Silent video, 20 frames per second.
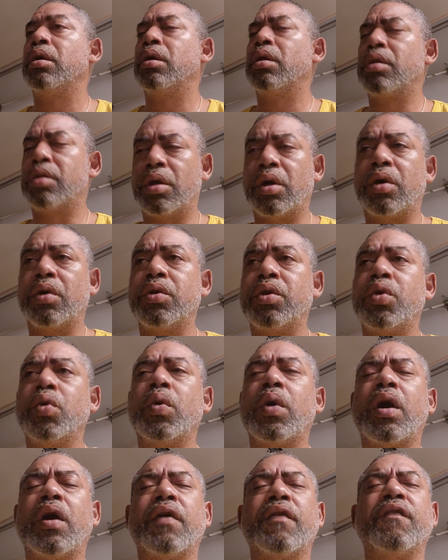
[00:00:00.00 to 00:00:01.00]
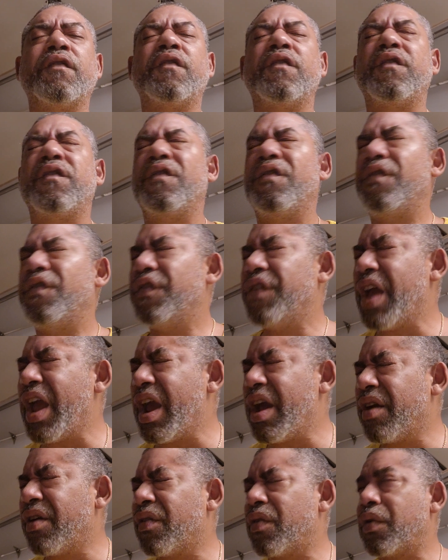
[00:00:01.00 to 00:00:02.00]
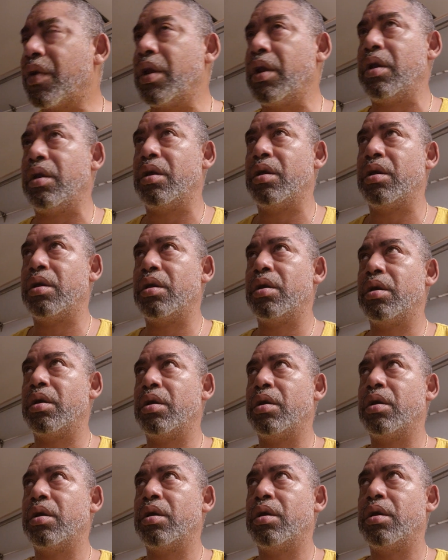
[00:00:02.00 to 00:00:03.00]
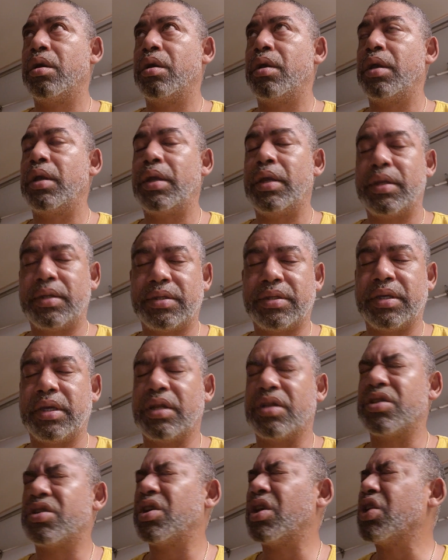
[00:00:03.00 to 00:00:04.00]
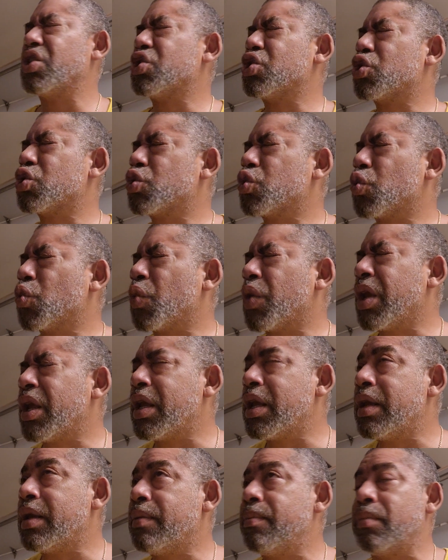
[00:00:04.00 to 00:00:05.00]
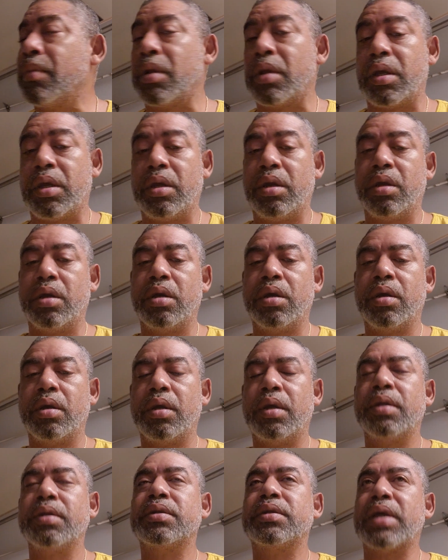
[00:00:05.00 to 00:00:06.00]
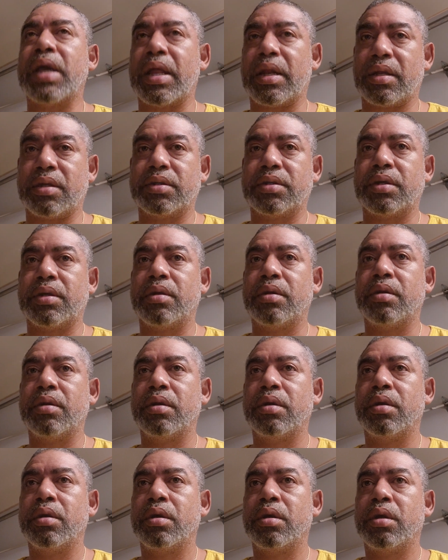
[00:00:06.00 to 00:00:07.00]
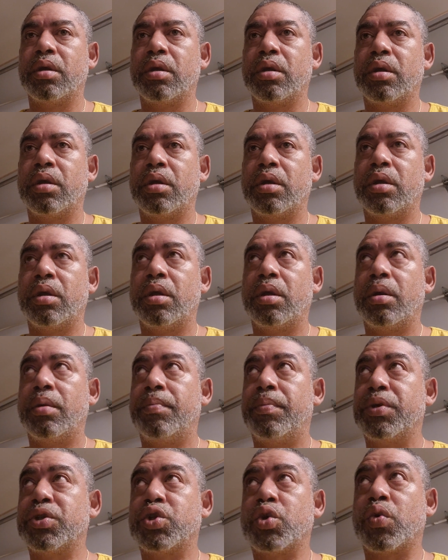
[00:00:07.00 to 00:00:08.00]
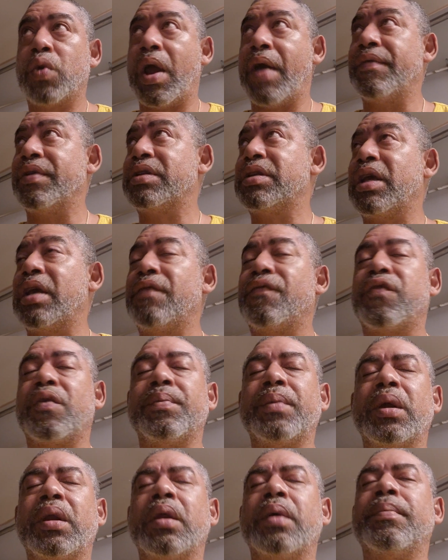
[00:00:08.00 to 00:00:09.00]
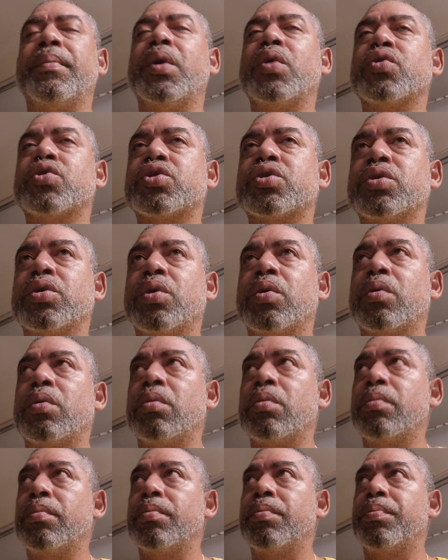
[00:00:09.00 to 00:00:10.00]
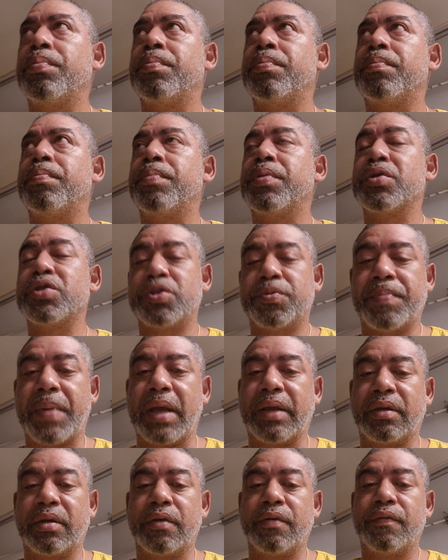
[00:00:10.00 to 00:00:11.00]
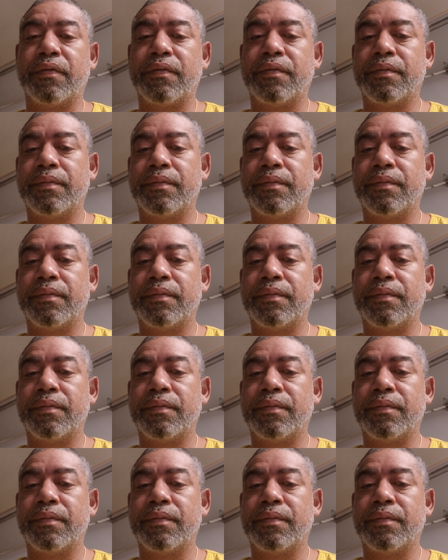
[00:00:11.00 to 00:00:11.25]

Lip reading: though you are very intelligent, extremely intelligent, but you gravitate from an emotional perspective,